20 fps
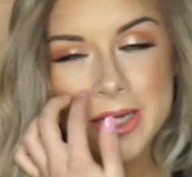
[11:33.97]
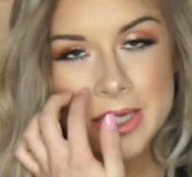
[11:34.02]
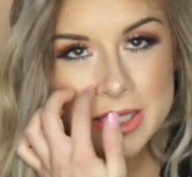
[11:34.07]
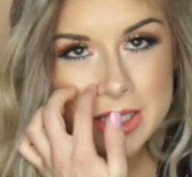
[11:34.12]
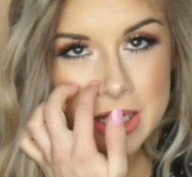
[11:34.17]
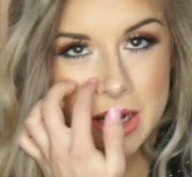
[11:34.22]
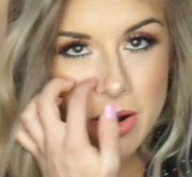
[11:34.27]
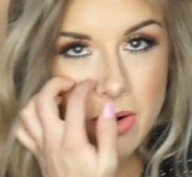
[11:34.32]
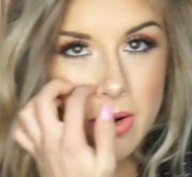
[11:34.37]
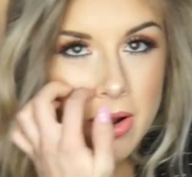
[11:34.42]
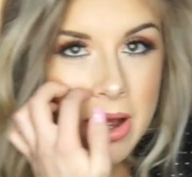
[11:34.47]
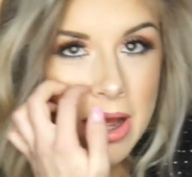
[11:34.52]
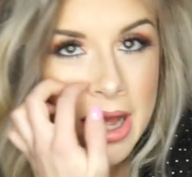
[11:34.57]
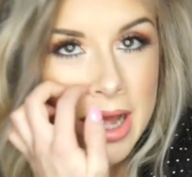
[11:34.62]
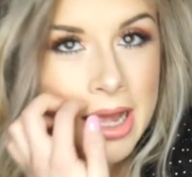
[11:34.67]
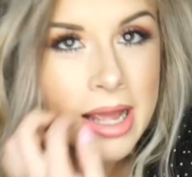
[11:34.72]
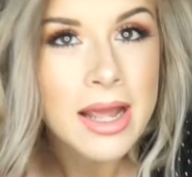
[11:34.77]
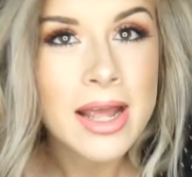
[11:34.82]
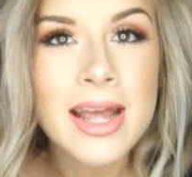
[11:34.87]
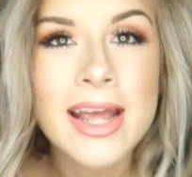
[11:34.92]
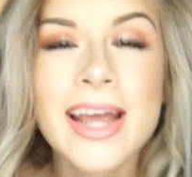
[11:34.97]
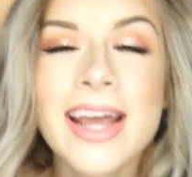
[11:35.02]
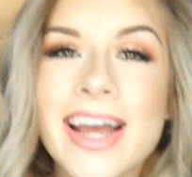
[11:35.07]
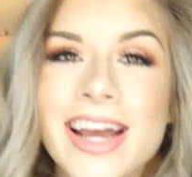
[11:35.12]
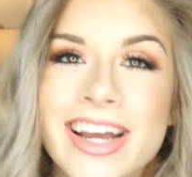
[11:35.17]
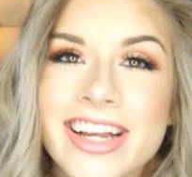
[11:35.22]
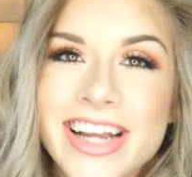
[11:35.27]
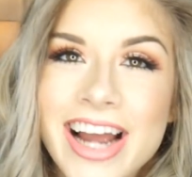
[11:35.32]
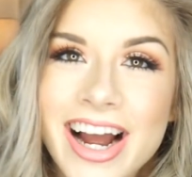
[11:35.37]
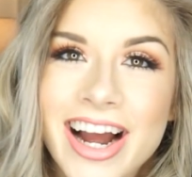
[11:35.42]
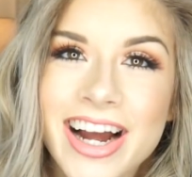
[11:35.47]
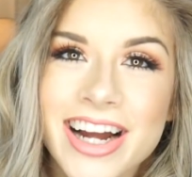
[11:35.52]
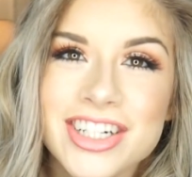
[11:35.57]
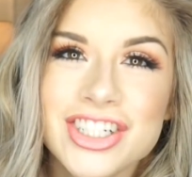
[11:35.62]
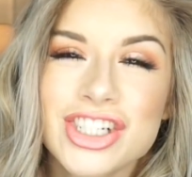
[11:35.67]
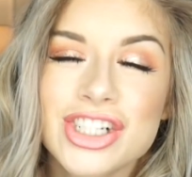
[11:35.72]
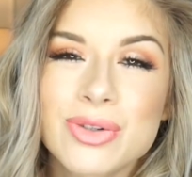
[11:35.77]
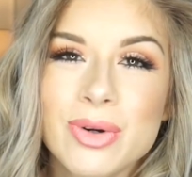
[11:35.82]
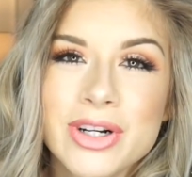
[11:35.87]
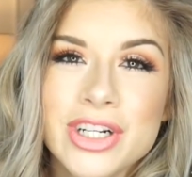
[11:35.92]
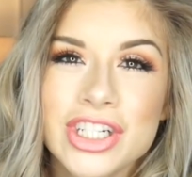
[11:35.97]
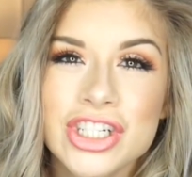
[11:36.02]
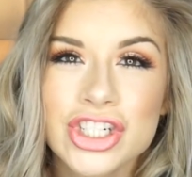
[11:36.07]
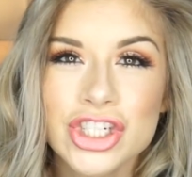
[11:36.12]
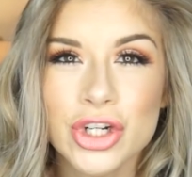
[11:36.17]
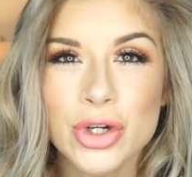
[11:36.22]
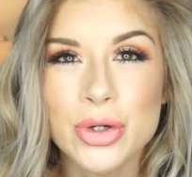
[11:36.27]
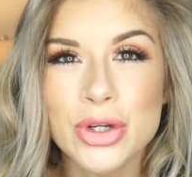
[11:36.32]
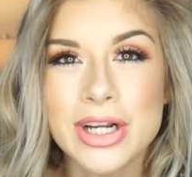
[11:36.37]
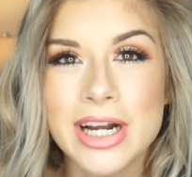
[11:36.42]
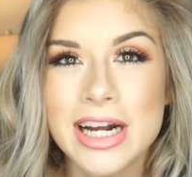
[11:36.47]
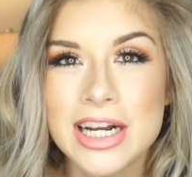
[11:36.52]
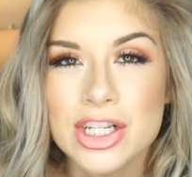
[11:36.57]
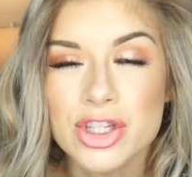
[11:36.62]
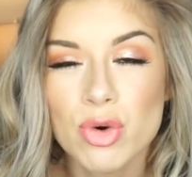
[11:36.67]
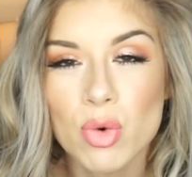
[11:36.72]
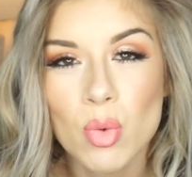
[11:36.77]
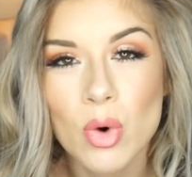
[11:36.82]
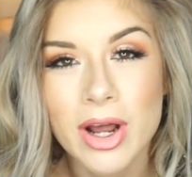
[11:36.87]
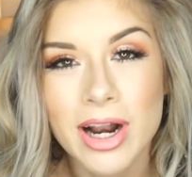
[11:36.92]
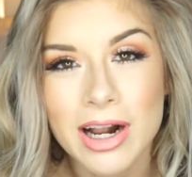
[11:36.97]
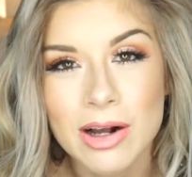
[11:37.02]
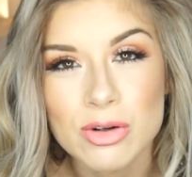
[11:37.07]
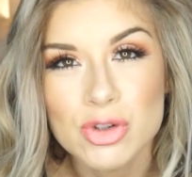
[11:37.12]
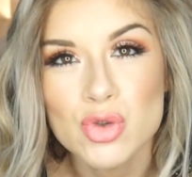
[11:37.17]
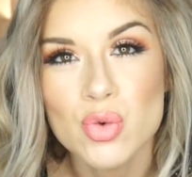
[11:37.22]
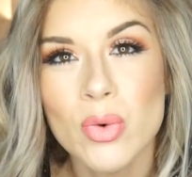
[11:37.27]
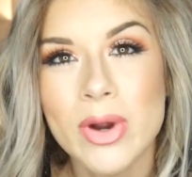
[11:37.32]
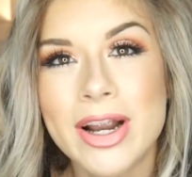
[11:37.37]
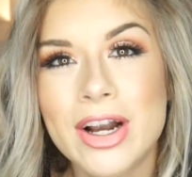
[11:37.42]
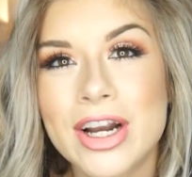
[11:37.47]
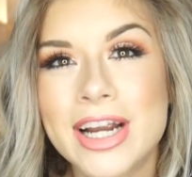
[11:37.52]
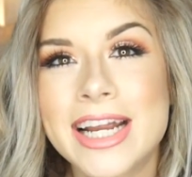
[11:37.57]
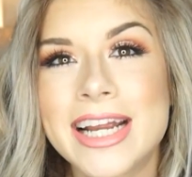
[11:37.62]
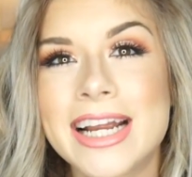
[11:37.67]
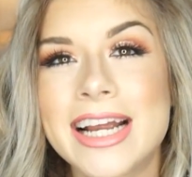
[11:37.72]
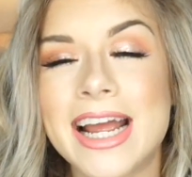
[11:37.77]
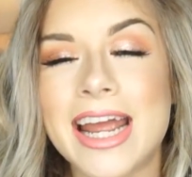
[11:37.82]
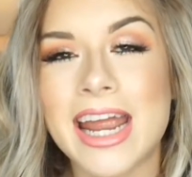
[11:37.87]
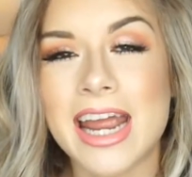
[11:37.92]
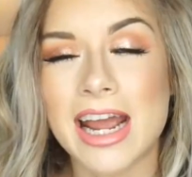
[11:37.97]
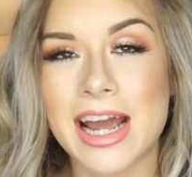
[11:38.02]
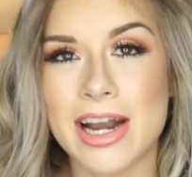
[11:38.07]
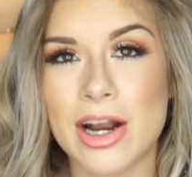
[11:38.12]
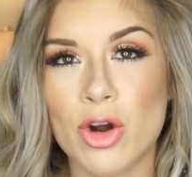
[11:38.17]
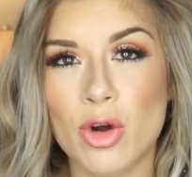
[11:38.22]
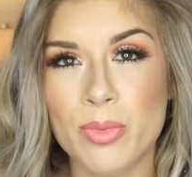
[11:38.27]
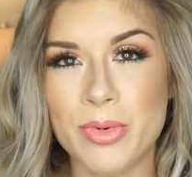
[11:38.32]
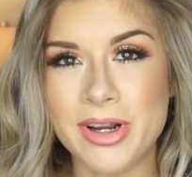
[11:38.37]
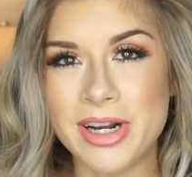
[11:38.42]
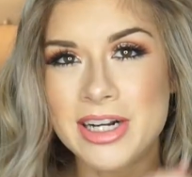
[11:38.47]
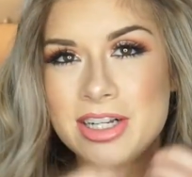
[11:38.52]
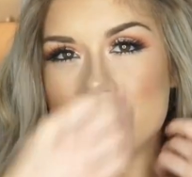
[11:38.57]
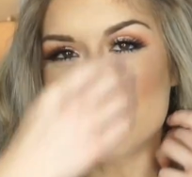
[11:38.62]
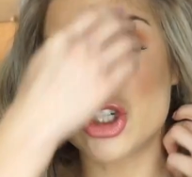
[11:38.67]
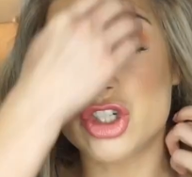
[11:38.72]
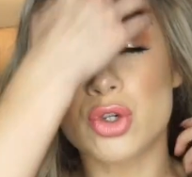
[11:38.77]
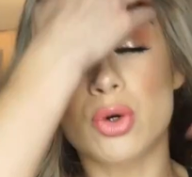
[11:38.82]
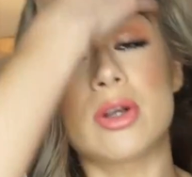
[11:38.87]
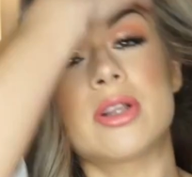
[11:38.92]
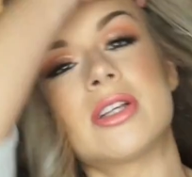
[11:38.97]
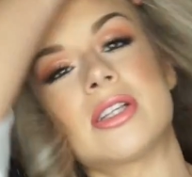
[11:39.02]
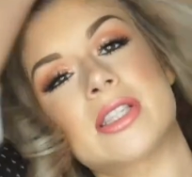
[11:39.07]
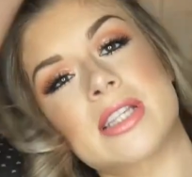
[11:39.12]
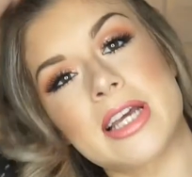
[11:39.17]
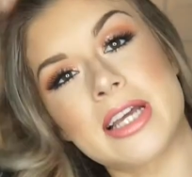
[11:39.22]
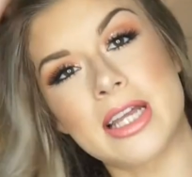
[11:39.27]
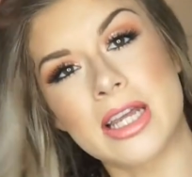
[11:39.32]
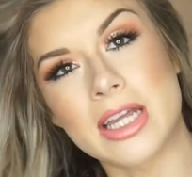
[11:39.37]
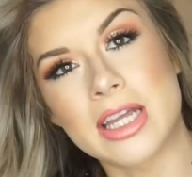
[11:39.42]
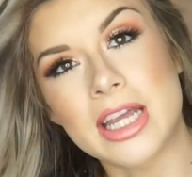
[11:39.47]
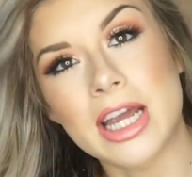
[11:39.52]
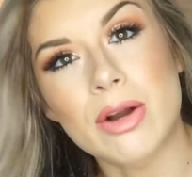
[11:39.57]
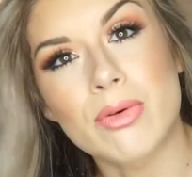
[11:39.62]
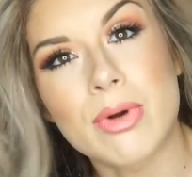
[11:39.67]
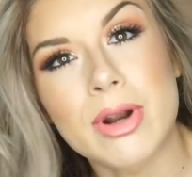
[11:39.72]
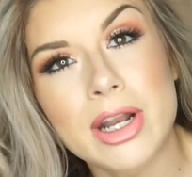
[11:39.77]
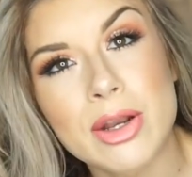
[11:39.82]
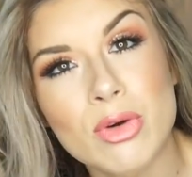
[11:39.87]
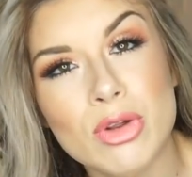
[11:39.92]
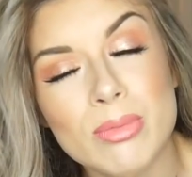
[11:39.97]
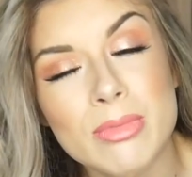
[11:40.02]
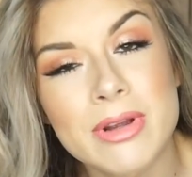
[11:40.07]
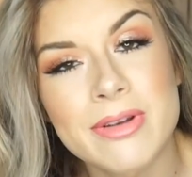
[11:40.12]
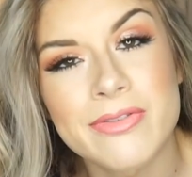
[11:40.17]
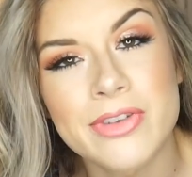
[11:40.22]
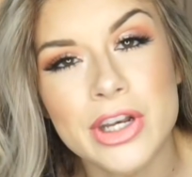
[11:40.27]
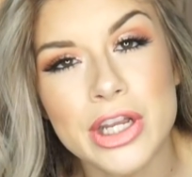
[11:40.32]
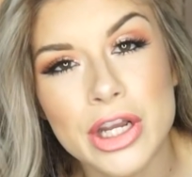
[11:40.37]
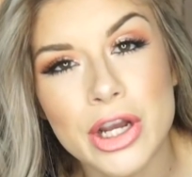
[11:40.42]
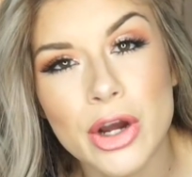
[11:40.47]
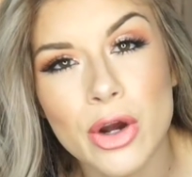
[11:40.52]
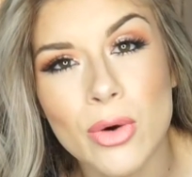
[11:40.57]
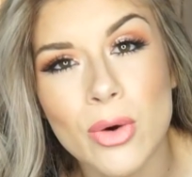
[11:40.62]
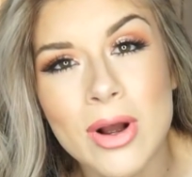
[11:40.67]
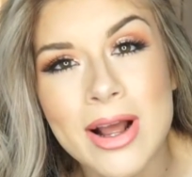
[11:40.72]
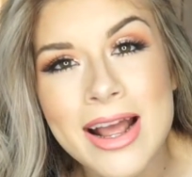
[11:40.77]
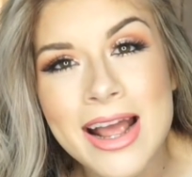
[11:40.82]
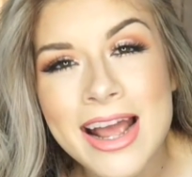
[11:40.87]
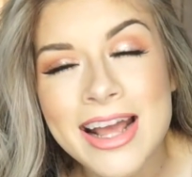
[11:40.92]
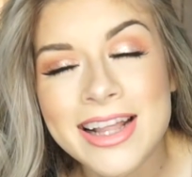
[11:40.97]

So yeah, I just wanted to show you guys what I was wearing, and I hope you guys enjoyed this like get ready with me video.